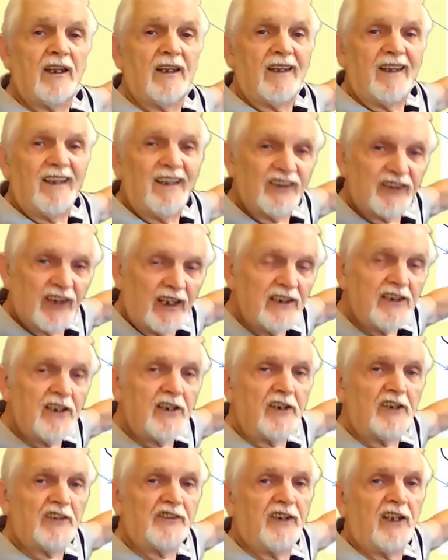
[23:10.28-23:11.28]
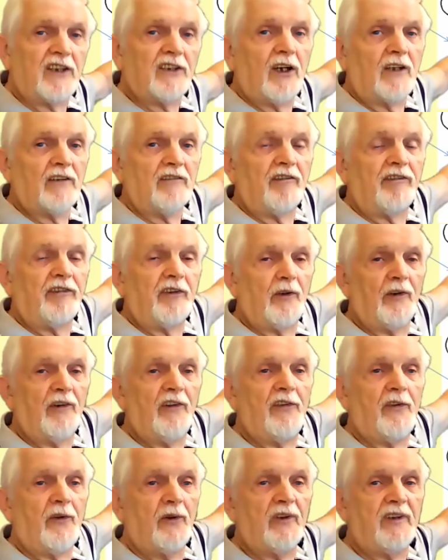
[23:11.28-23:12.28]
is increasing the current flowing
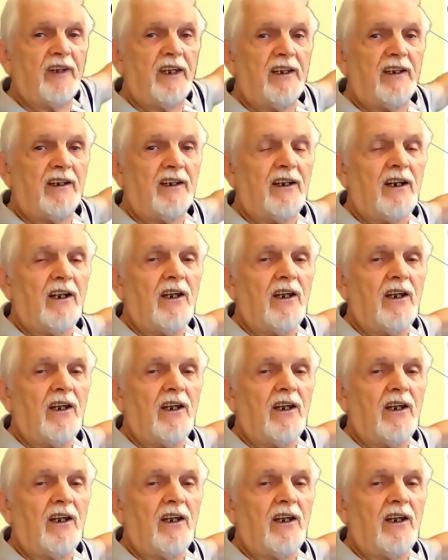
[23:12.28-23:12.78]
through there